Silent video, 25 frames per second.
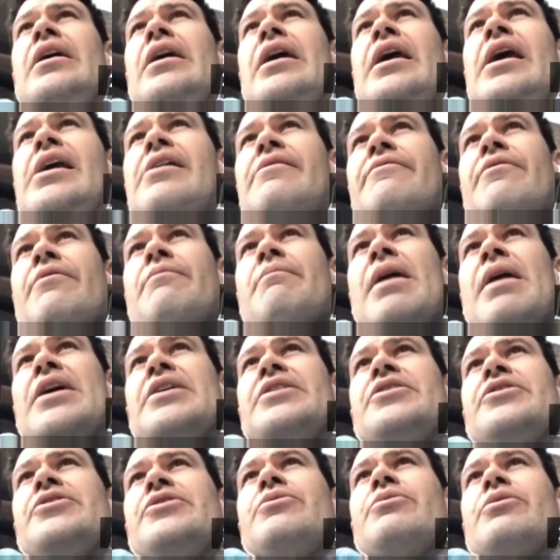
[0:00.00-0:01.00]

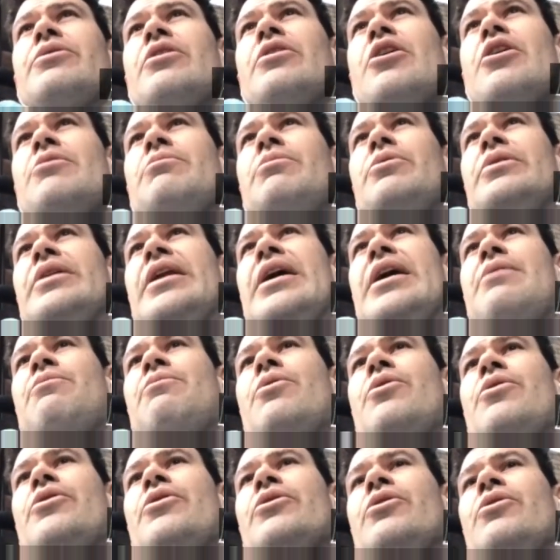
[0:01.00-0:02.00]
information to a global
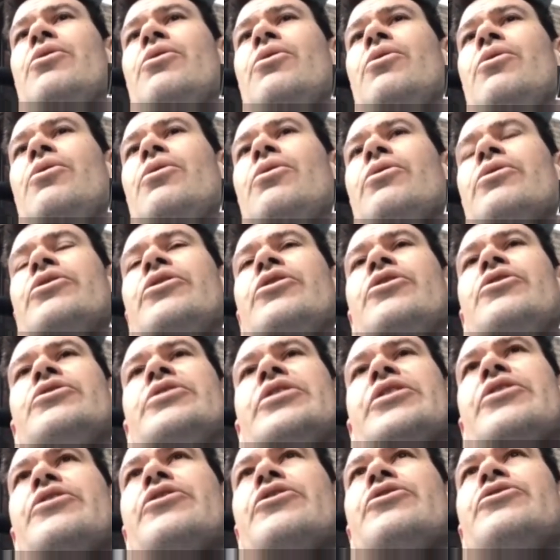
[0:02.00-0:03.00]
network, or
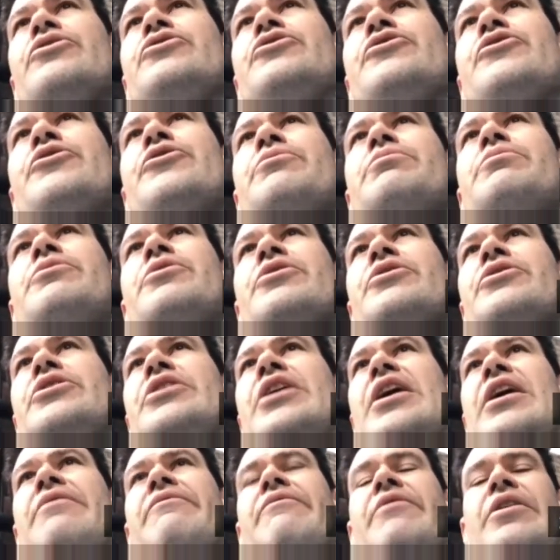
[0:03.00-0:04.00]
using YouTube to
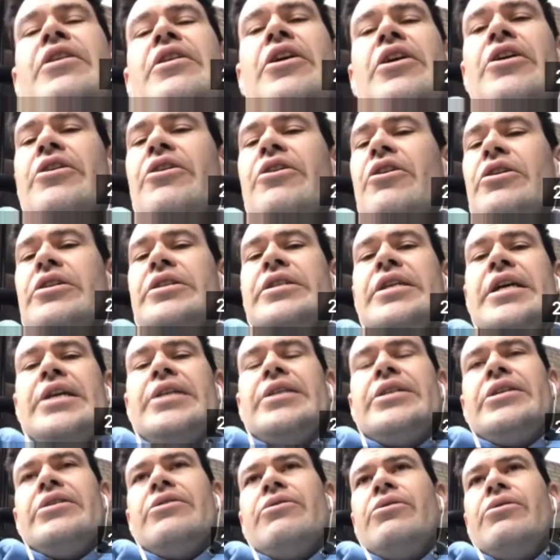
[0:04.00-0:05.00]
share video
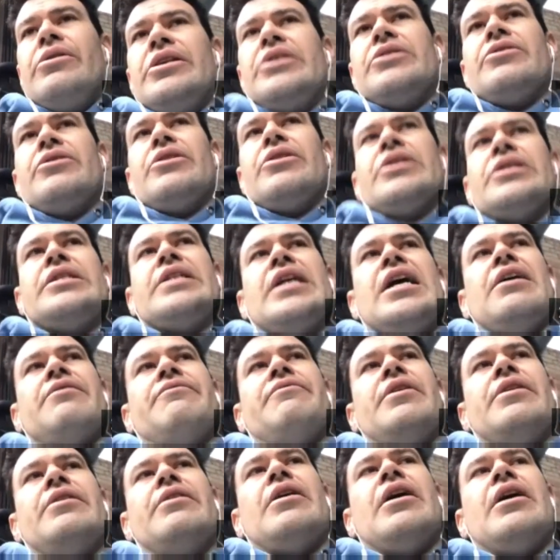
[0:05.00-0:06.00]
content and all this sort of stuff.
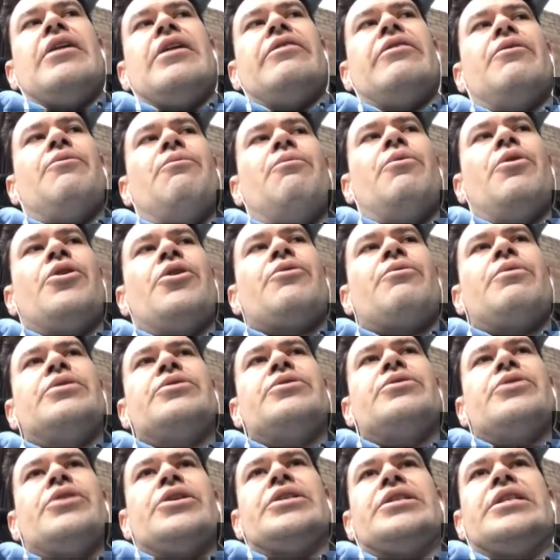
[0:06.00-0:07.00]
And the work we
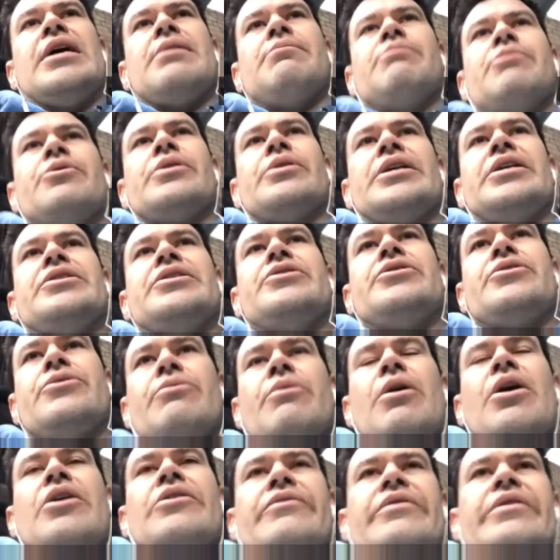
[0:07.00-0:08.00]
sort of stumbled into
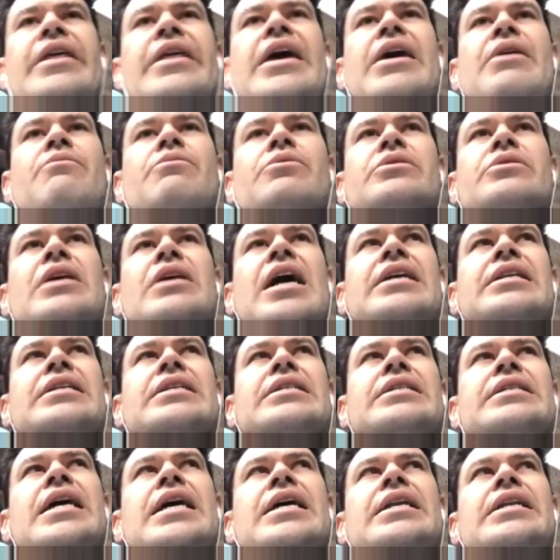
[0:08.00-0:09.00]
over there was
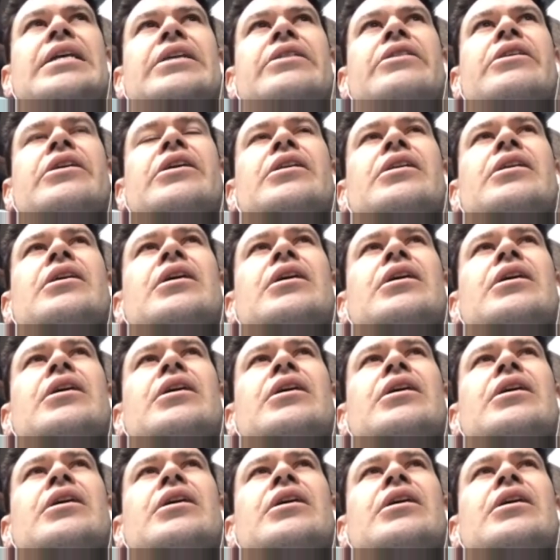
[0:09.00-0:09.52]
understanding that